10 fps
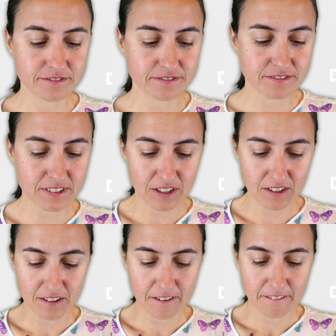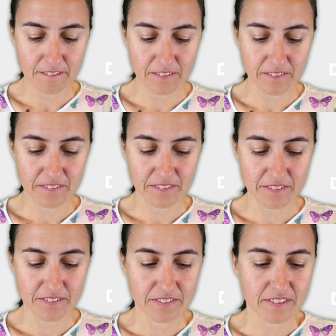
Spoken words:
[no speech]